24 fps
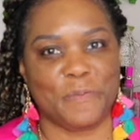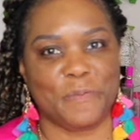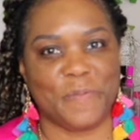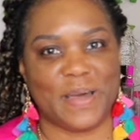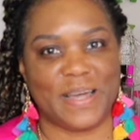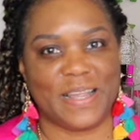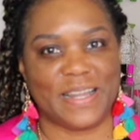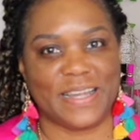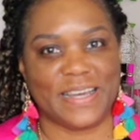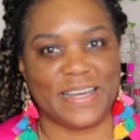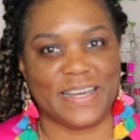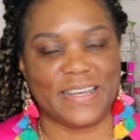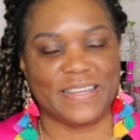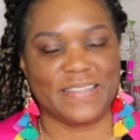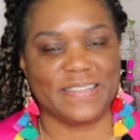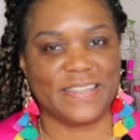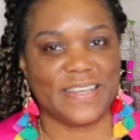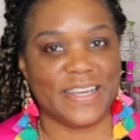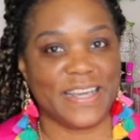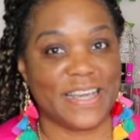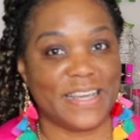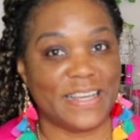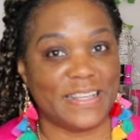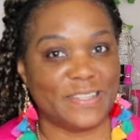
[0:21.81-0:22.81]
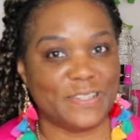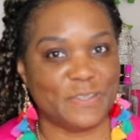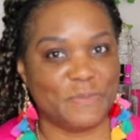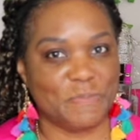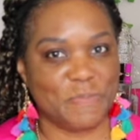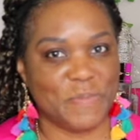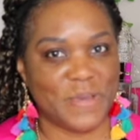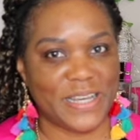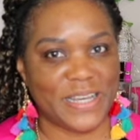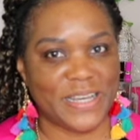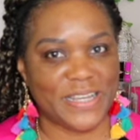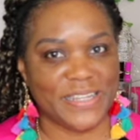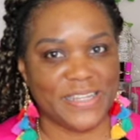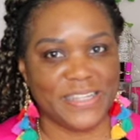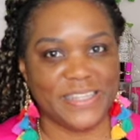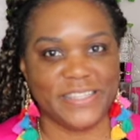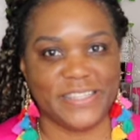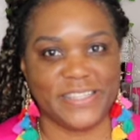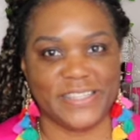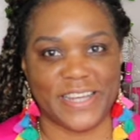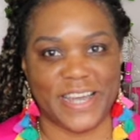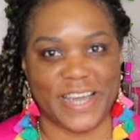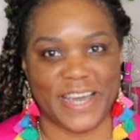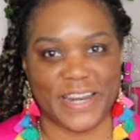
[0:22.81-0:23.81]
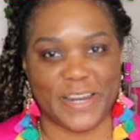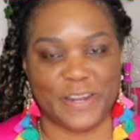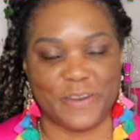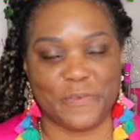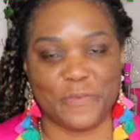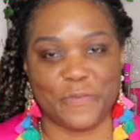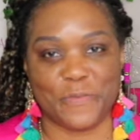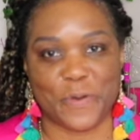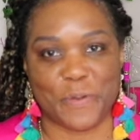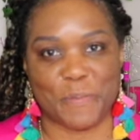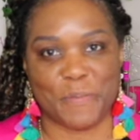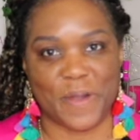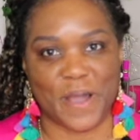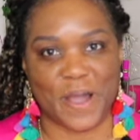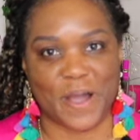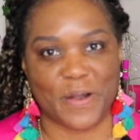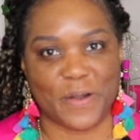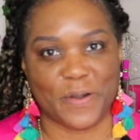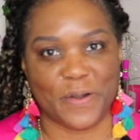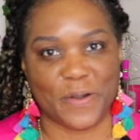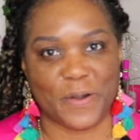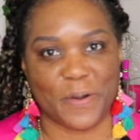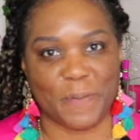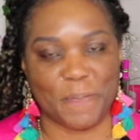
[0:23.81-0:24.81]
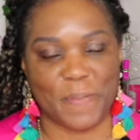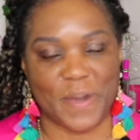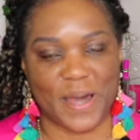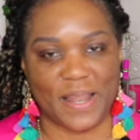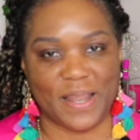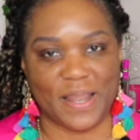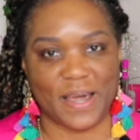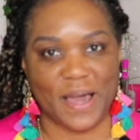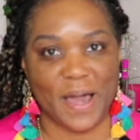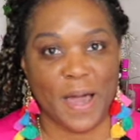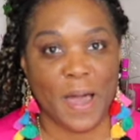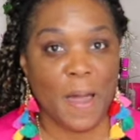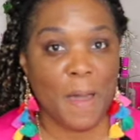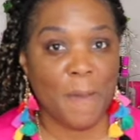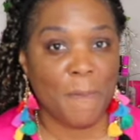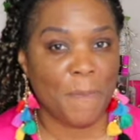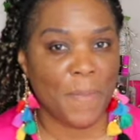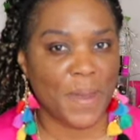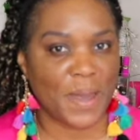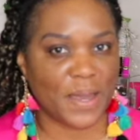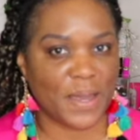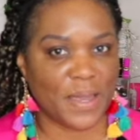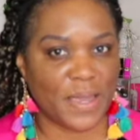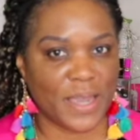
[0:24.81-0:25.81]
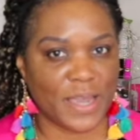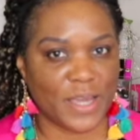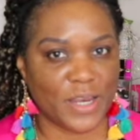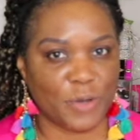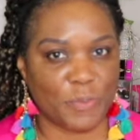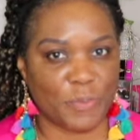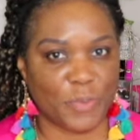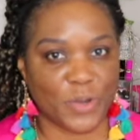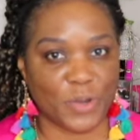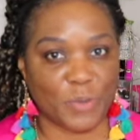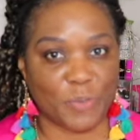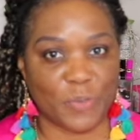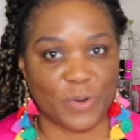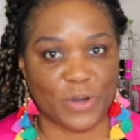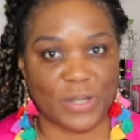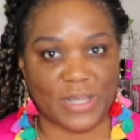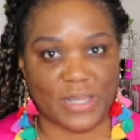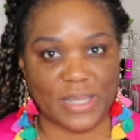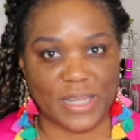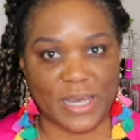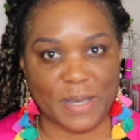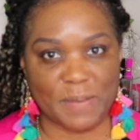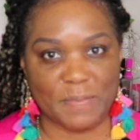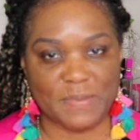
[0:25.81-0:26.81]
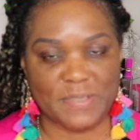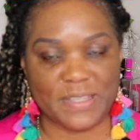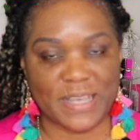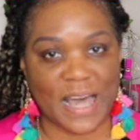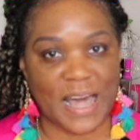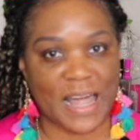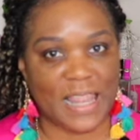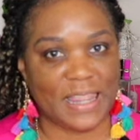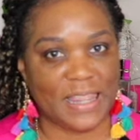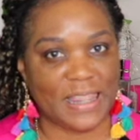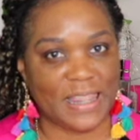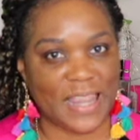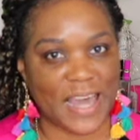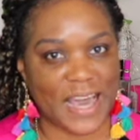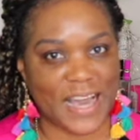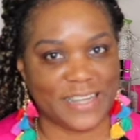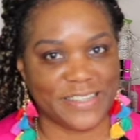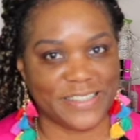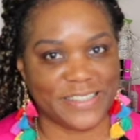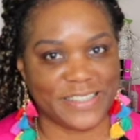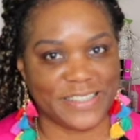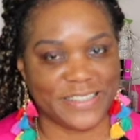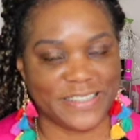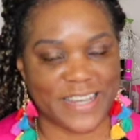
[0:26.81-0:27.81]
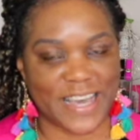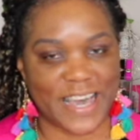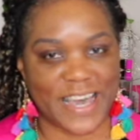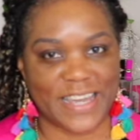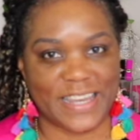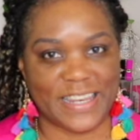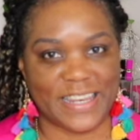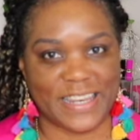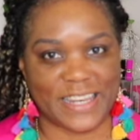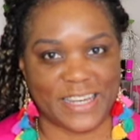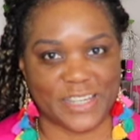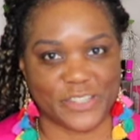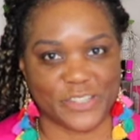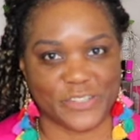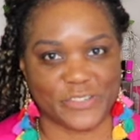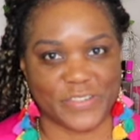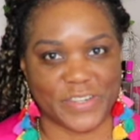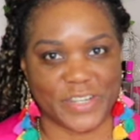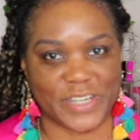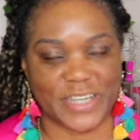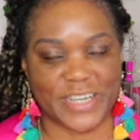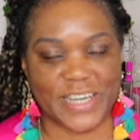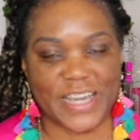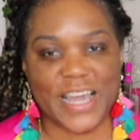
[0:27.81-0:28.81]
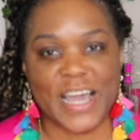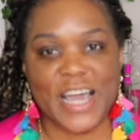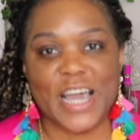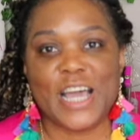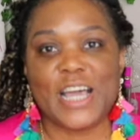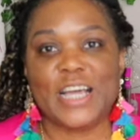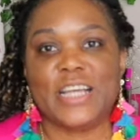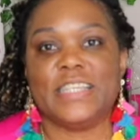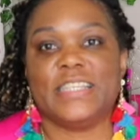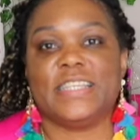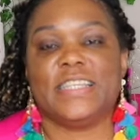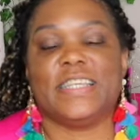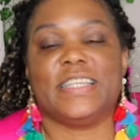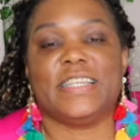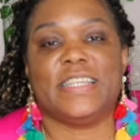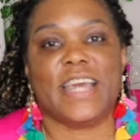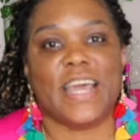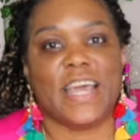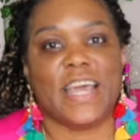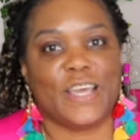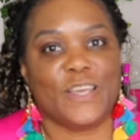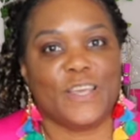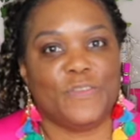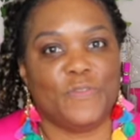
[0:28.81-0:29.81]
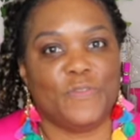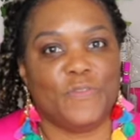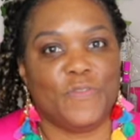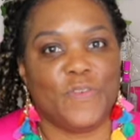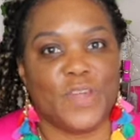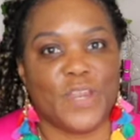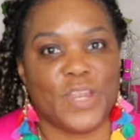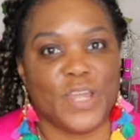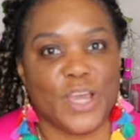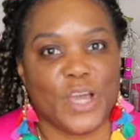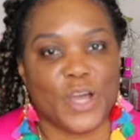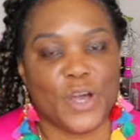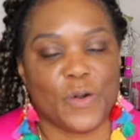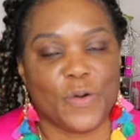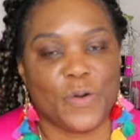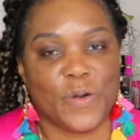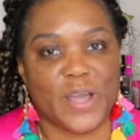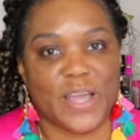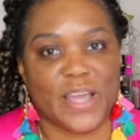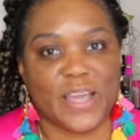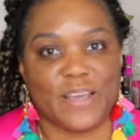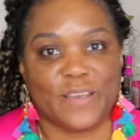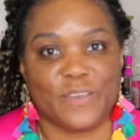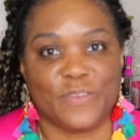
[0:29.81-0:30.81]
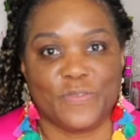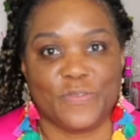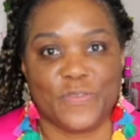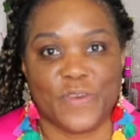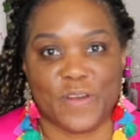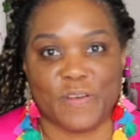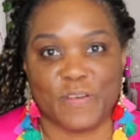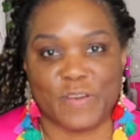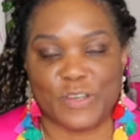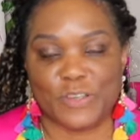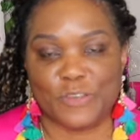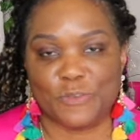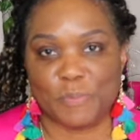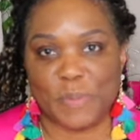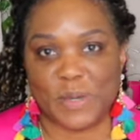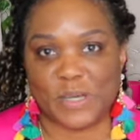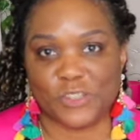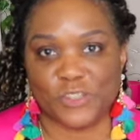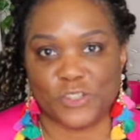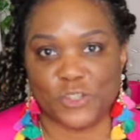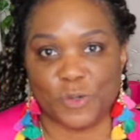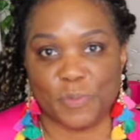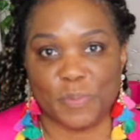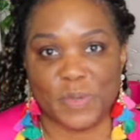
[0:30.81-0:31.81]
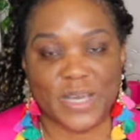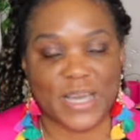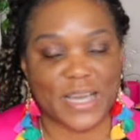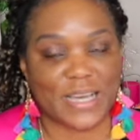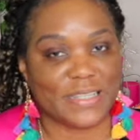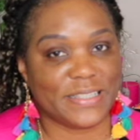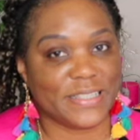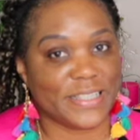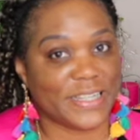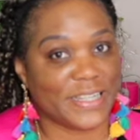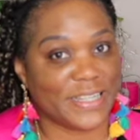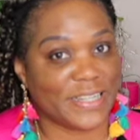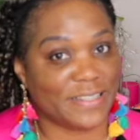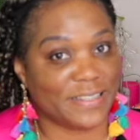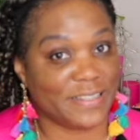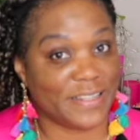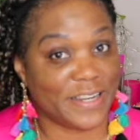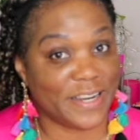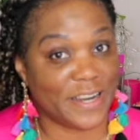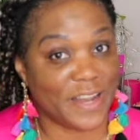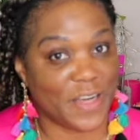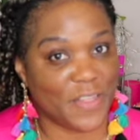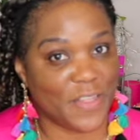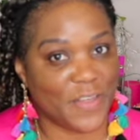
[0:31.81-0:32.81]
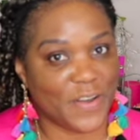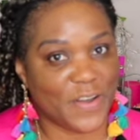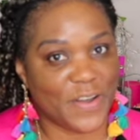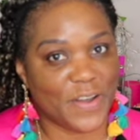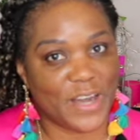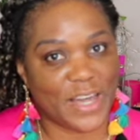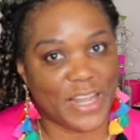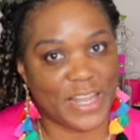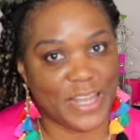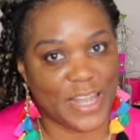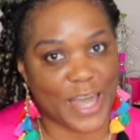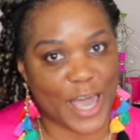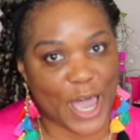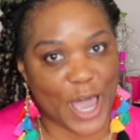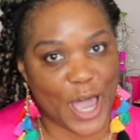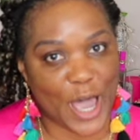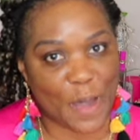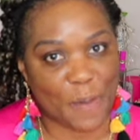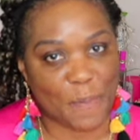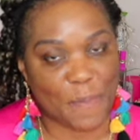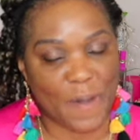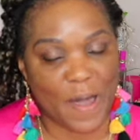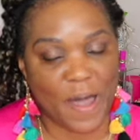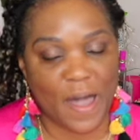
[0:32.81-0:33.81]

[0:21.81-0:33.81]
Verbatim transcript: Bellas, it's me, Shannon for Brown Girl Bella, back again to bring more lips, lashes, and luxury. Today's video is very special because it is another collab.